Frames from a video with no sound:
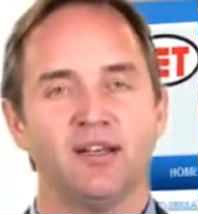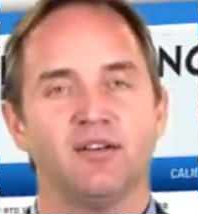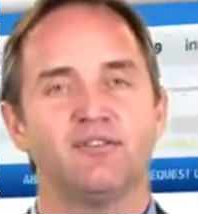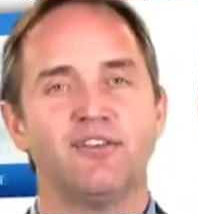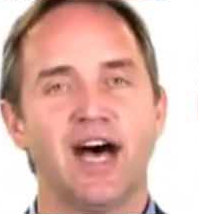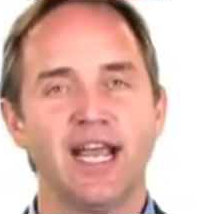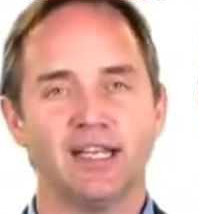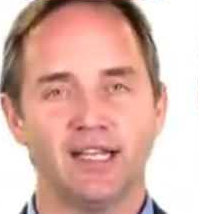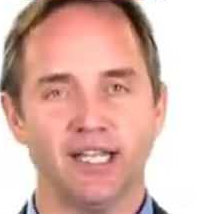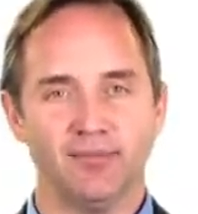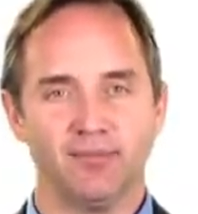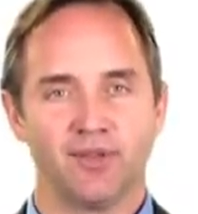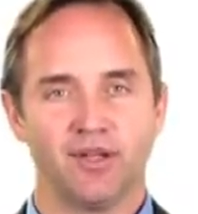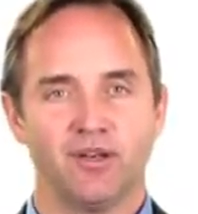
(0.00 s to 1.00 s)
Finally,
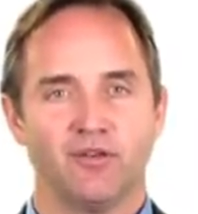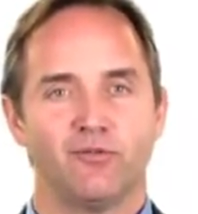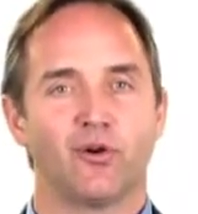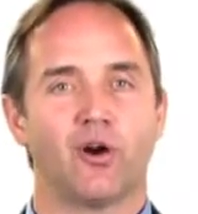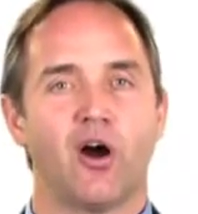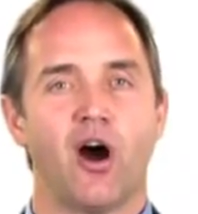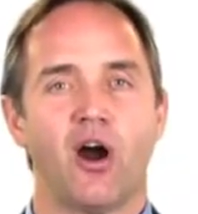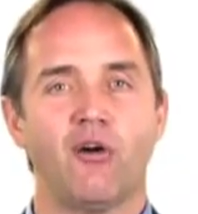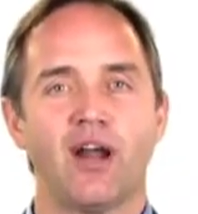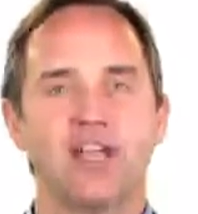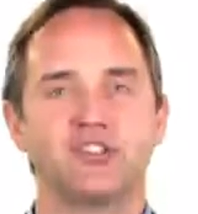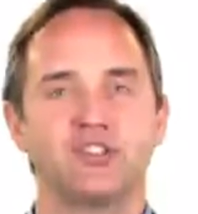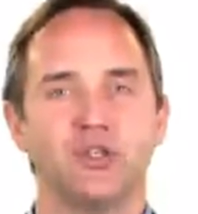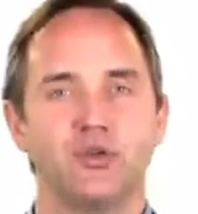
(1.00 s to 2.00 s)
for
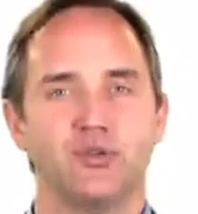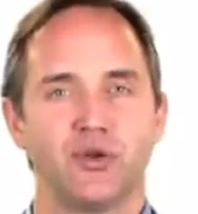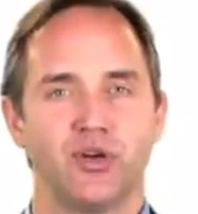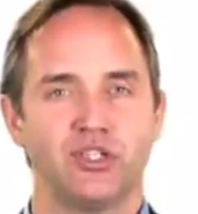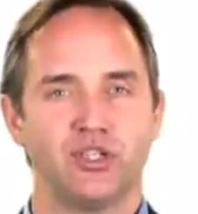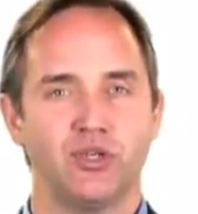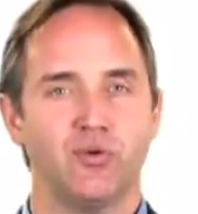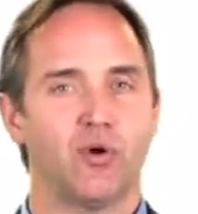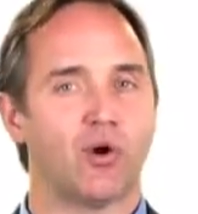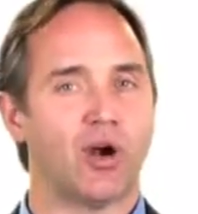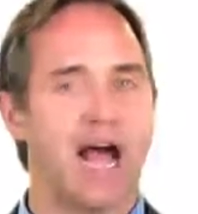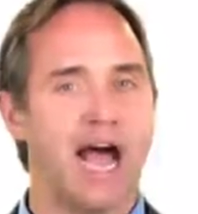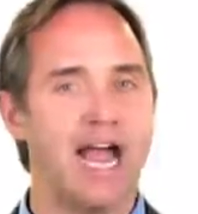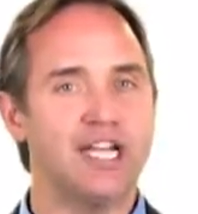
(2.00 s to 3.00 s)
RS-232 or
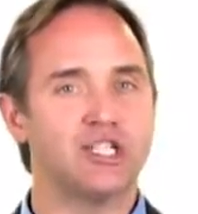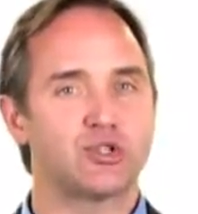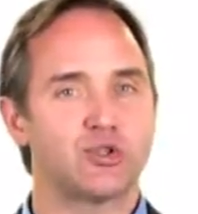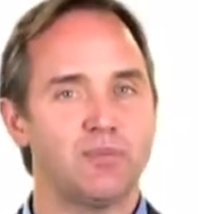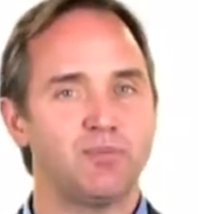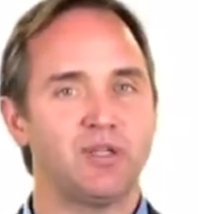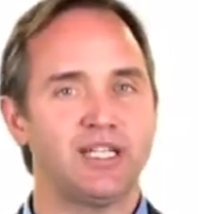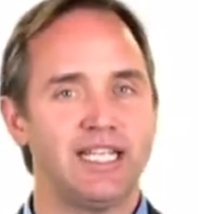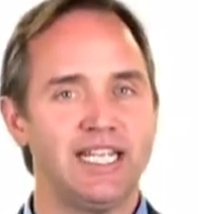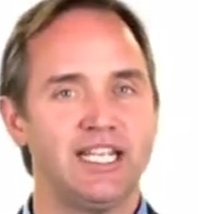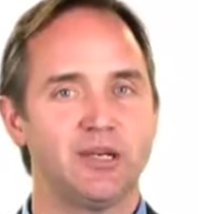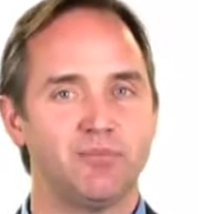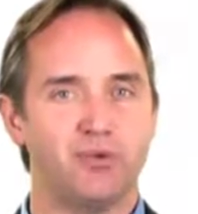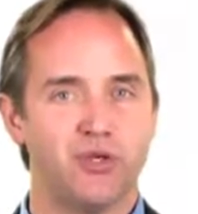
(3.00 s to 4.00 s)

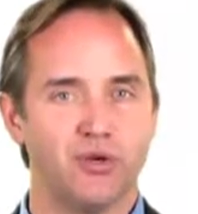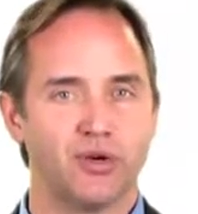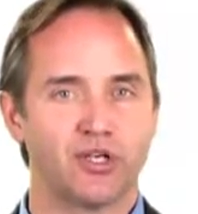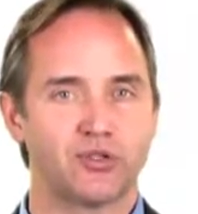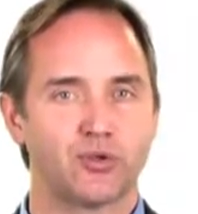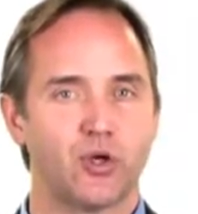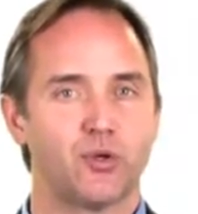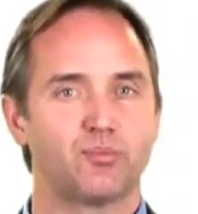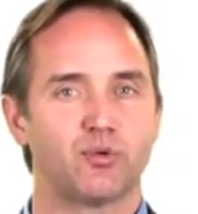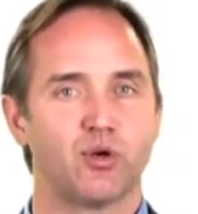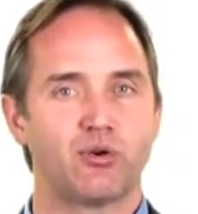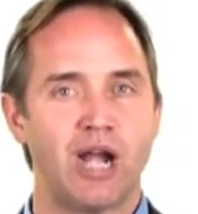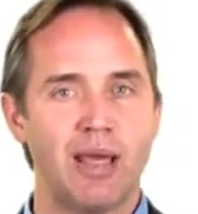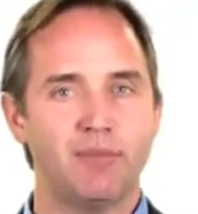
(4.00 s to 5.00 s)
IEEE computer-controlled
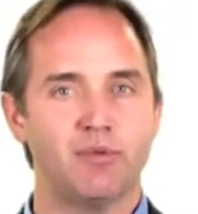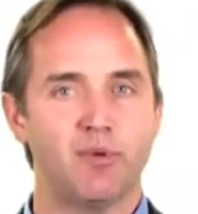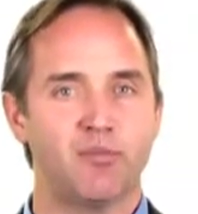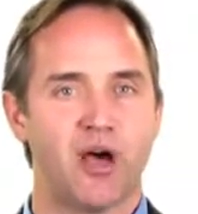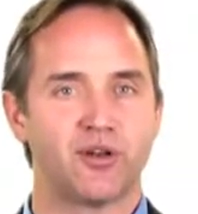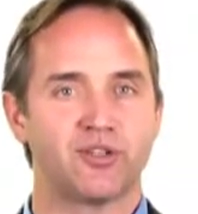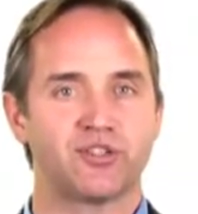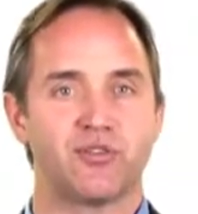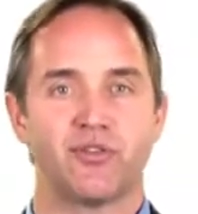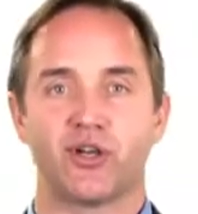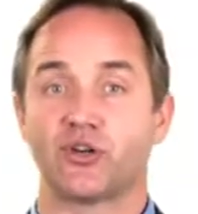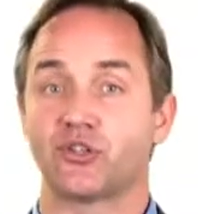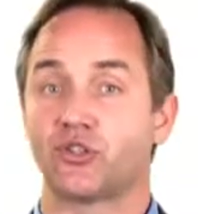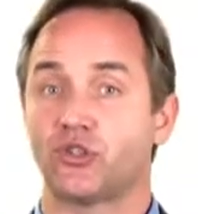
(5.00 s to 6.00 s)
programmable models
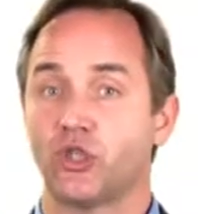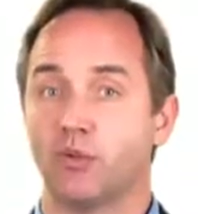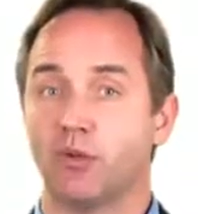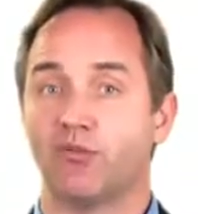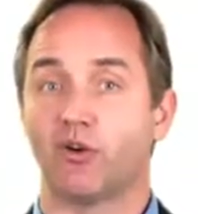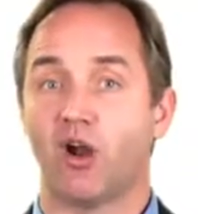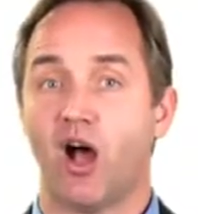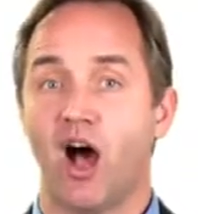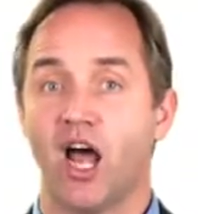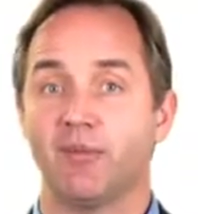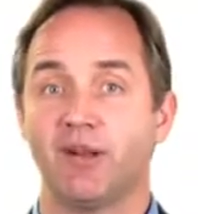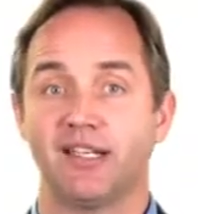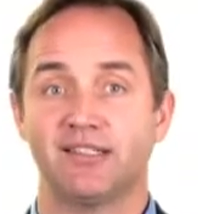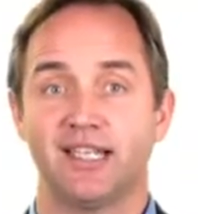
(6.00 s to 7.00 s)
that are suitable for
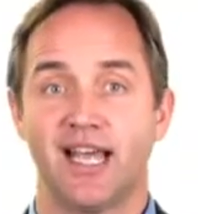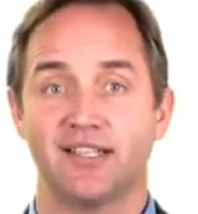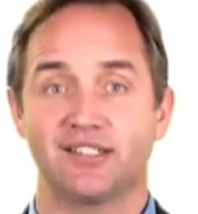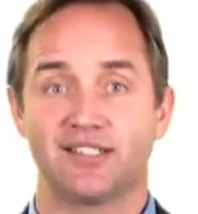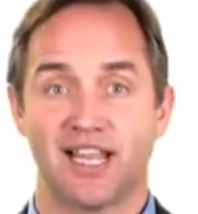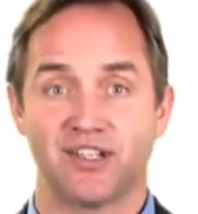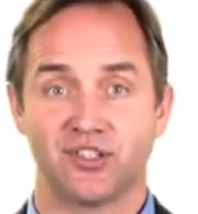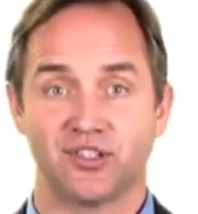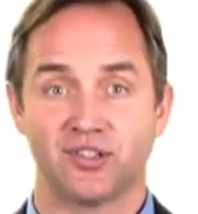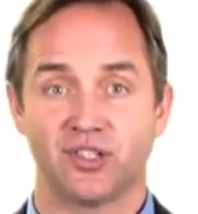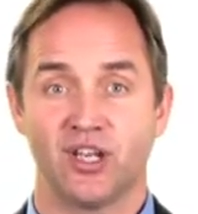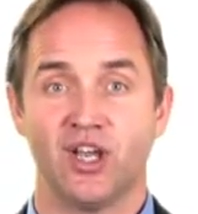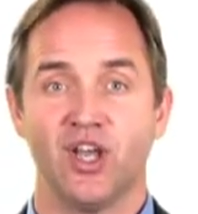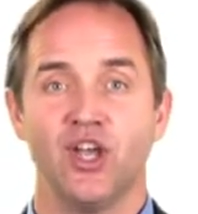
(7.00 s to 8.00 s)
automated test
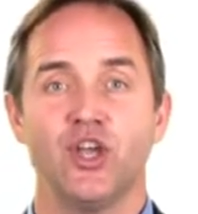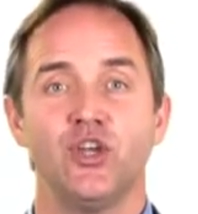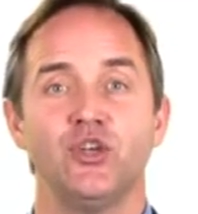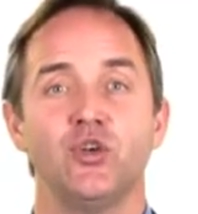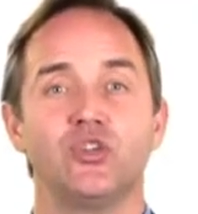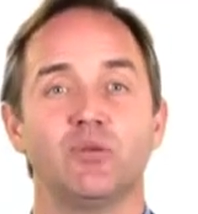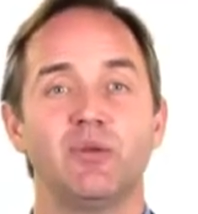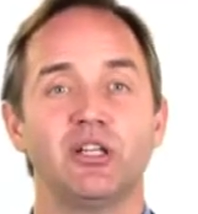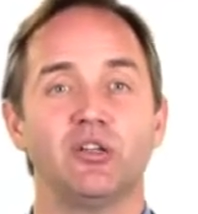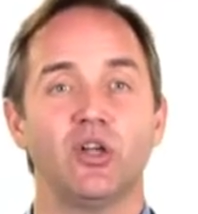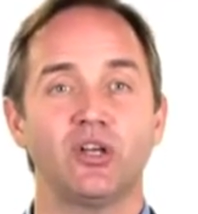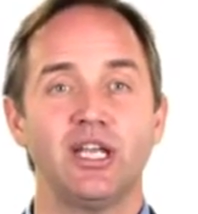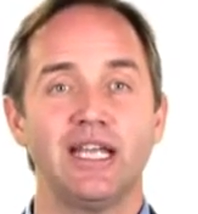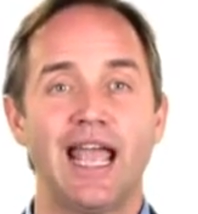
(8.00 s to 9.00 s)
stations, you should be
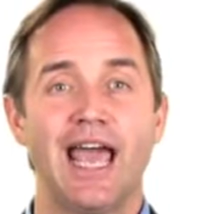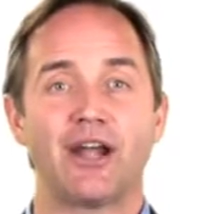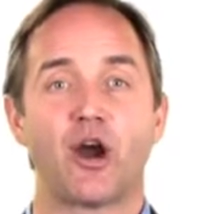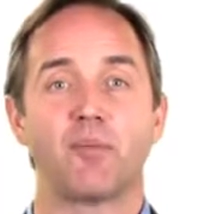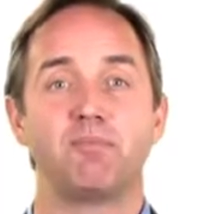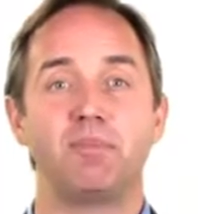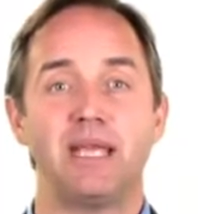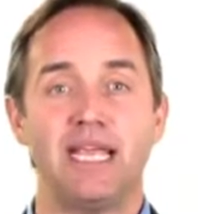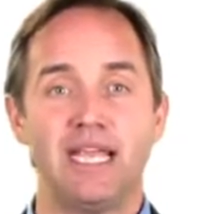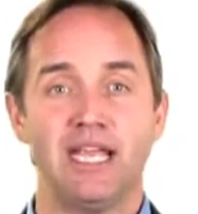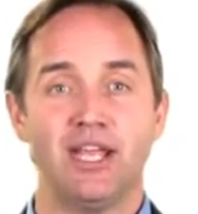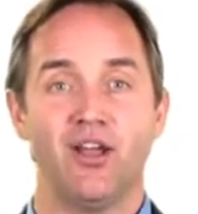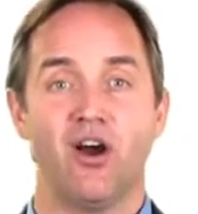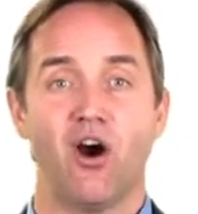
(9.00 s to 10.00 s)
looking at our
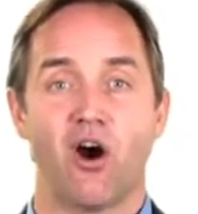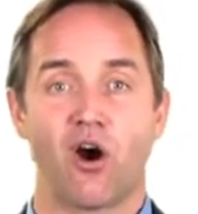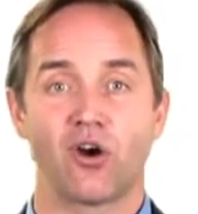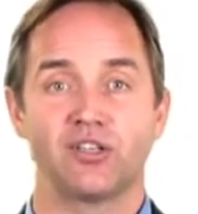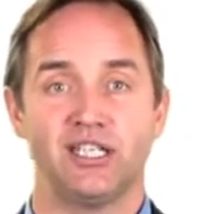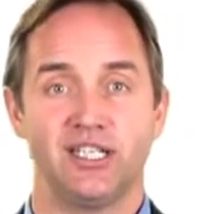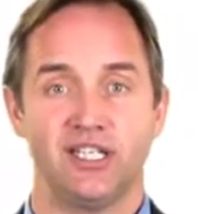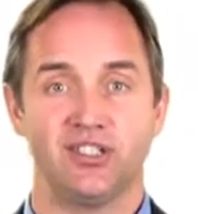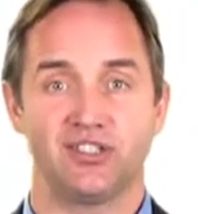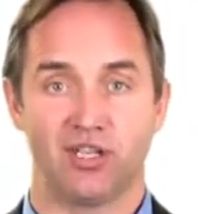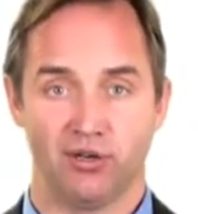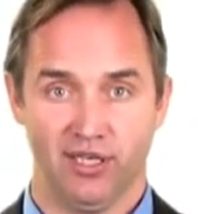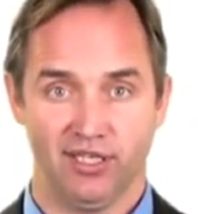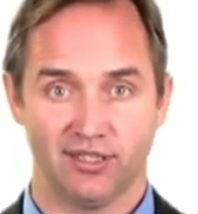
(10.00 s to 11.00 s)
P RTD
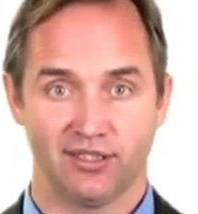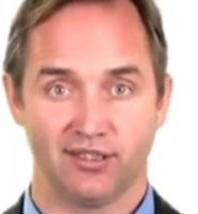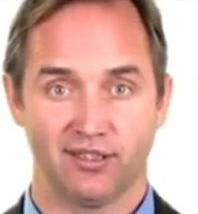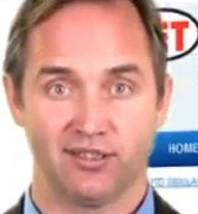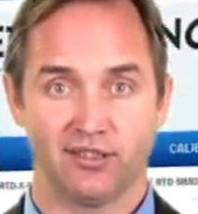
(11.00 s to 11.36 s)
series.